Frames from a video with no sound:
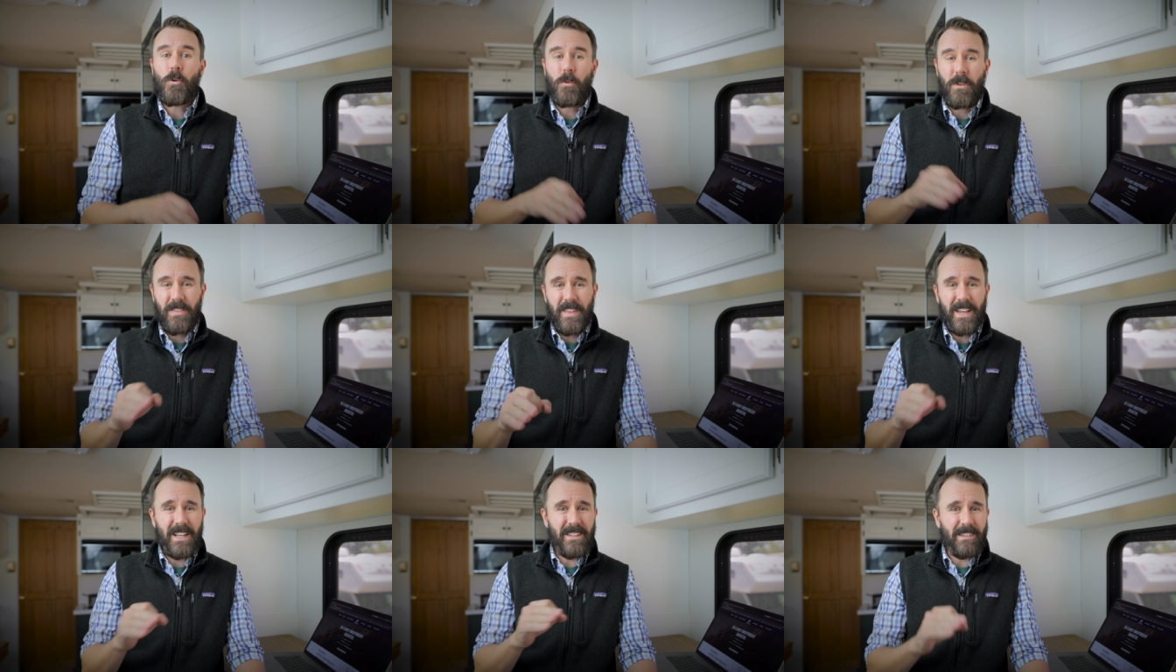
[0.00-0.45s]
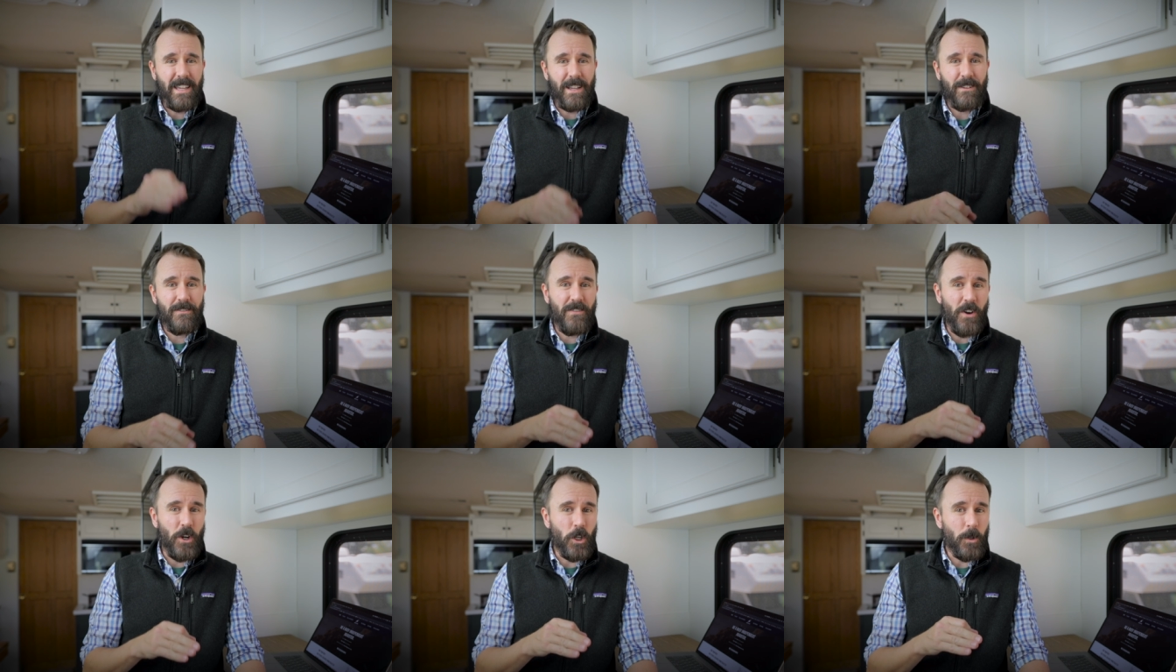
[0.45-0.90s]
with things
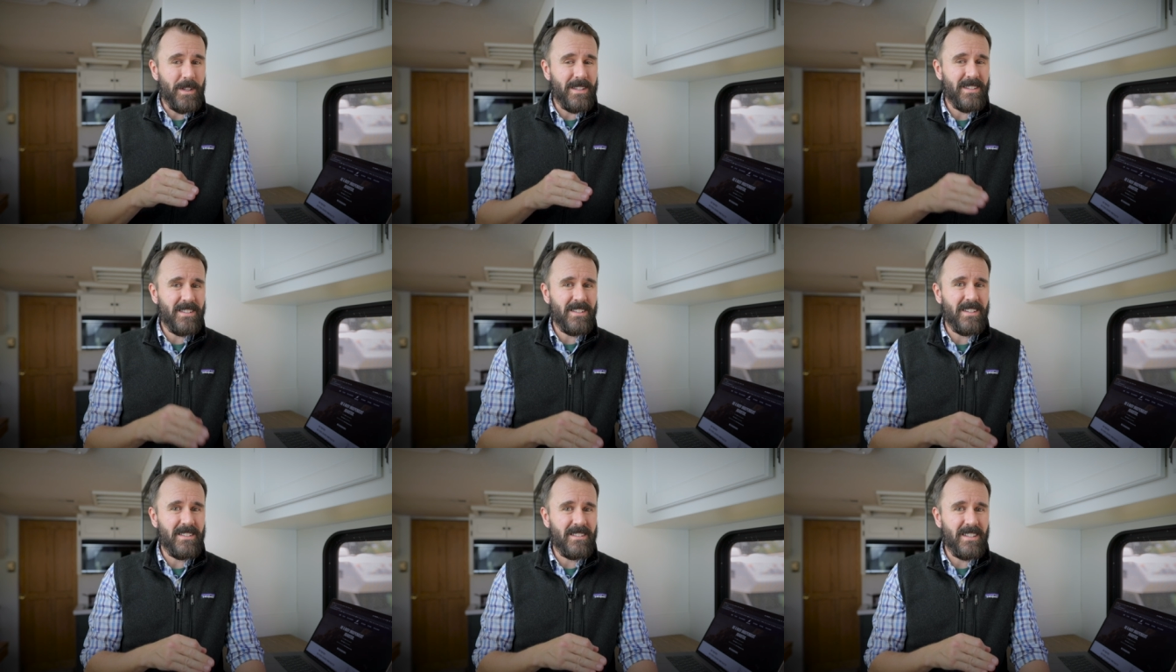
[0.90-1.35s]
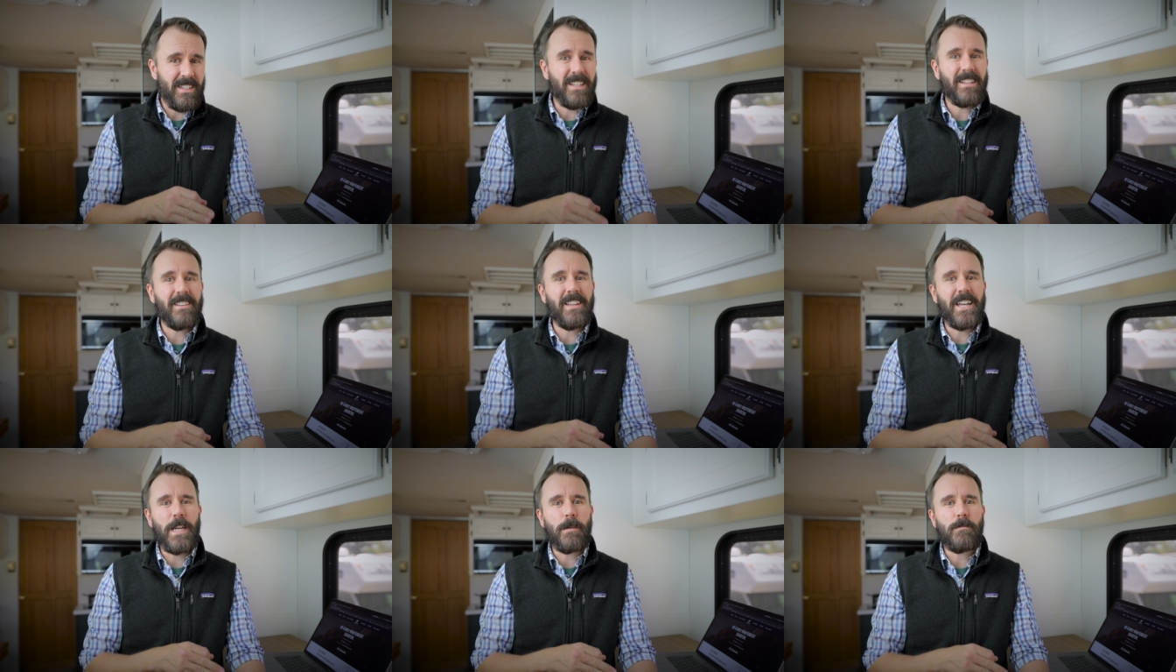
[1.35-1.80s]
like photo-assisted
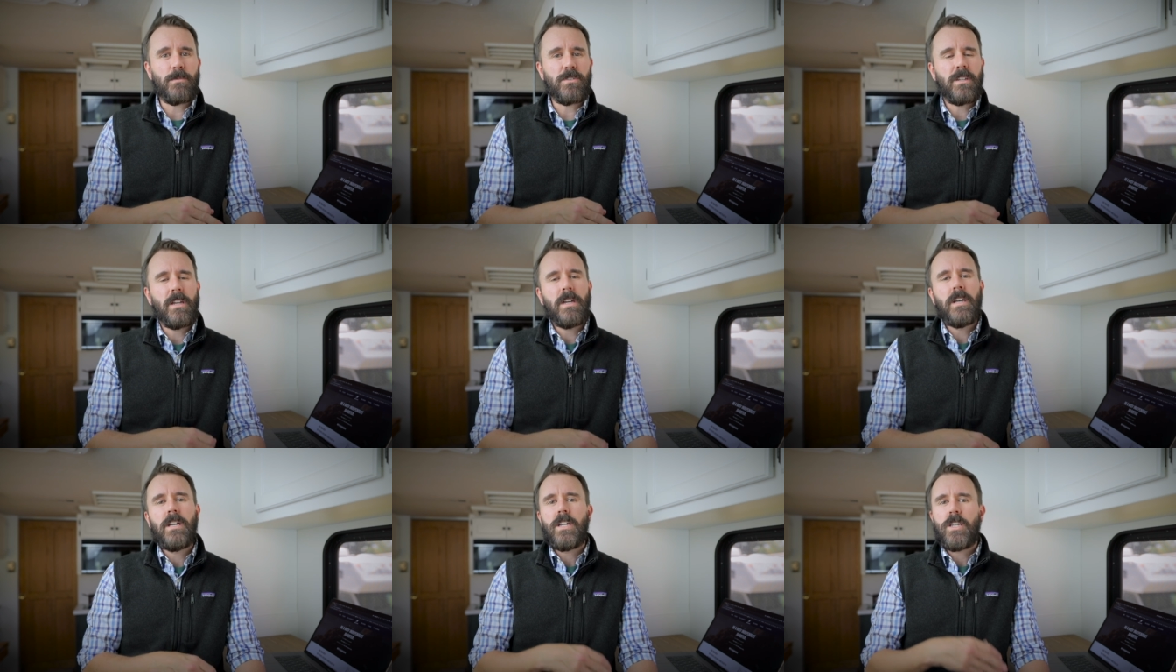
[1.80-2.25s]
claims,